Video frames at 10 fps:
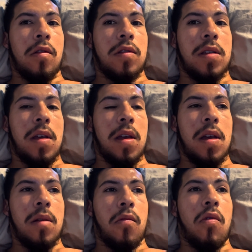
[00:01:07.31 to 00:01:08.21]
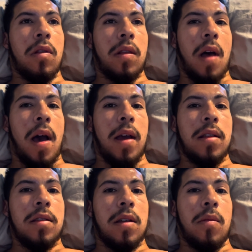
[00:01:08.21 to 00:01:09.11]
seeing more
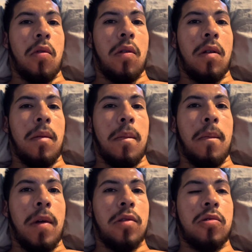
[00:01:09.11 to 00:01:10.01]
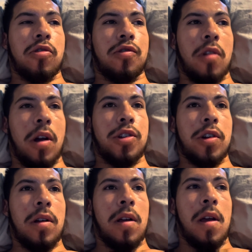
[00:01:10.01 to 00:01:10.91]
lines and more muscle
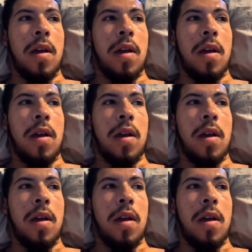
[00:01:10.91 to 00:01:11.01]
structure.